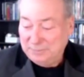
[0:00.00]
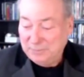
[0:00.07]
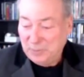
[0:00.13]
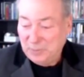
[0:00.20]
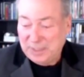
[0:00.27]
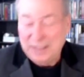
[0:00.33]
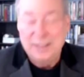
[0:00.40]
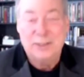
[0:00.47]

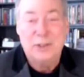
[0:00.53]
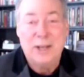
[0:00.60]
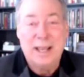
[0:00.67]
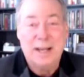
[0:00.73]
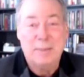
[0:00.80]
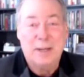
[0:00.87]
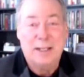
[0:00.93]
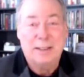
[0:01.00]
we can
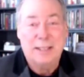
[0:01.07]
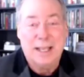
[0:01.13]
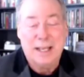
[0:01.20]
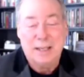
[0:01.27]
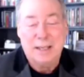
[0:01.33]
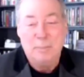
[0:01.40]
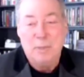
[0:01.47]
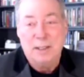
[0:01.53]
chat about
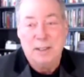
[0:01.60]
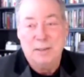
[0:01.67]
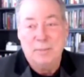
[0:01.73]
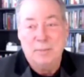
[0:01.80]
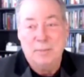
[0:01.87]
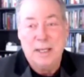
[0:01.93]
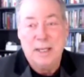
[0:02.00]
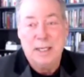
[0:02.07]
that among
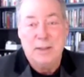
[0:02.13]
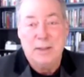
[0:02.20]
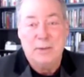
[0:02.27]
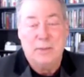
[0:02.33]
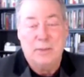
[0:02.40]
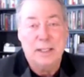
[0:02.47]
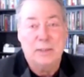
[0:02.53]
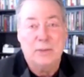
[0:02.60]
many other
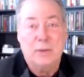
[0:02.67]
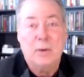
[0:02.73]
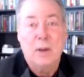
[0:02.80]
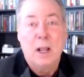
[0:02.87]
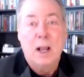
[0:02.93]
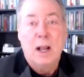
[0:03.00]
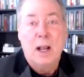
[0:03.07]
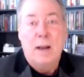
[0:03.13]
things. So I'm
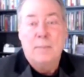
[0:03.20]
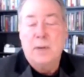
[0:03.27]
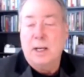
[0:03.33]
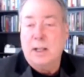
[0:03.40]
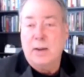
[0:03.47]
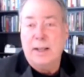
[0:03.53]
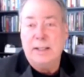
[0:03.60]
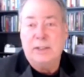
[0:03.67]

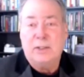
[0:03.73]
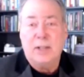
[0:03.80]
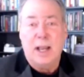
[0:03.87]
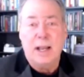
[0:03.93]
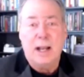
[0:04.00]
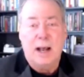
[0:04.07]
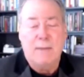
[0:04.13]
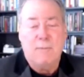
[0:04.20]
going to go ahead and
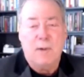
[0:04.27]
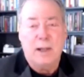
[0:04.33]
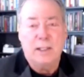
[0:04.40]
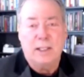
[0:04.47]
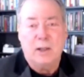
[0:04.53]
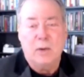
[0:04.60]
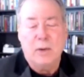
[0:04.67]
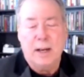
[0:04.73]
sign off. Why don't
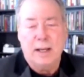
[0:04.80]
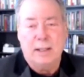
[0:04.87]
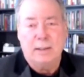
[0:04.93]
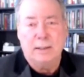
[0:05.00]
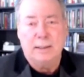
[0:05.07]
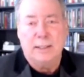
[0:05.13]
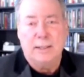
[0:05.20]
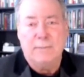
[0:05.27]
you go out
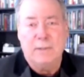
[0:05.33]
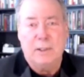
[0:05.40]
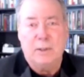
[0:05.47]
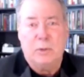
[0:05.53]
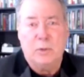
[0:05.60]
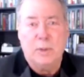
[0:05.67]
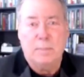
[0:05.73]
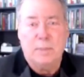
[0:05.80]
and give
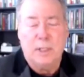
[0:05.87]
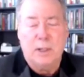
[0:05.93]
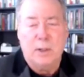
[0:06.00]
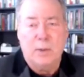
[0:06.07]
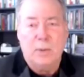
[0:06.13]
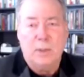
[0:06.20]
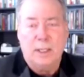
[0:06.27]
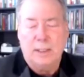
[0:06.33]
your
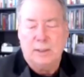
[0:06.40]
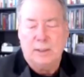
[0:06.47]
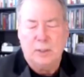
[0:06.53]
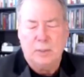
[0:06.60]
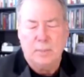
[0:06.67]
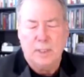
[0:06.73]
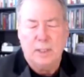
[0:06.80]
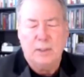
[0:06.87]

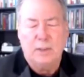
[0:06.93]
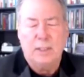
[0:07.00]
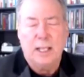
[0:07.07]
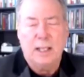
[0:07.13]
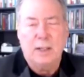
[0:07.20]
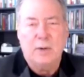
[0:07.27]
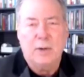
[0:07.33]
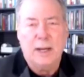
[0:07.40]
your
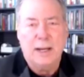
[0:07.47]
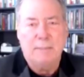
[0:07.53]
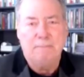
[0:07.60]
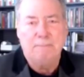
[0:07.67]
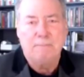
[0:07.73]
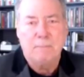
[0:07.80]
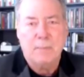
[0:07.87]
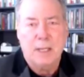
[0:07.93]
Telegram
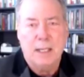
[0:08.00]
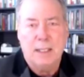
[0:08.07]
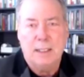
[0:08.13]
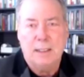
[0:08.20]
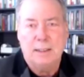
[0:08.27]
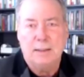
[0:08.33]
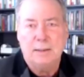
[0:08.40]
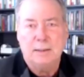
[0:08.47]

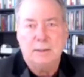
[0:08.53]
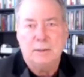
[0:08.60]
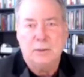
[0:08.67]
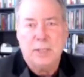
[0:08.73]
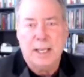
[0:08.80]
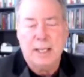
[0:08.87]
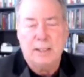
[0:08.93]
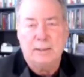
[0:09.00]

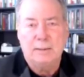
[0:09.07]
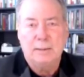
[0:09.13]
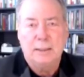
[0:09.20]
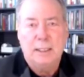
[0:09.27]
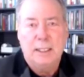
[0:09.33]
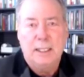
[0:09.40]
channel.